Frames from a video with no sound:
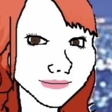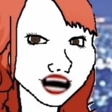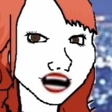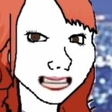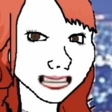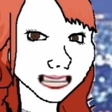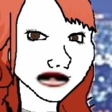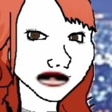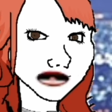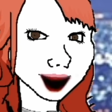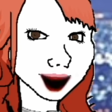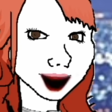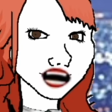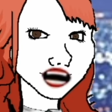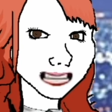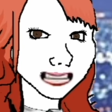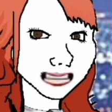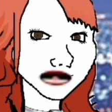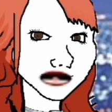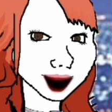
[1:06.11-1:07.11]
I say that's
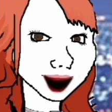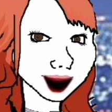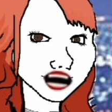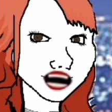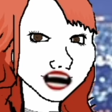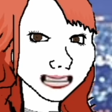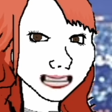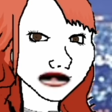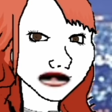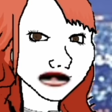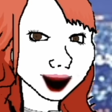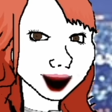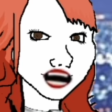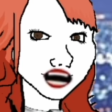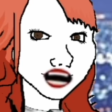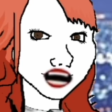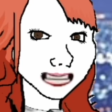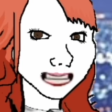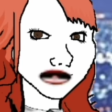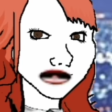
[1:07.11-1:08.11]
more than just a
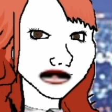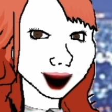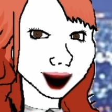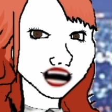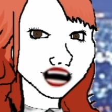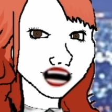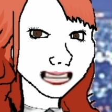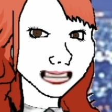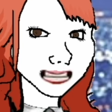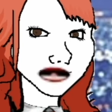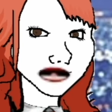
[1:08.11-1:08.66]
social construct.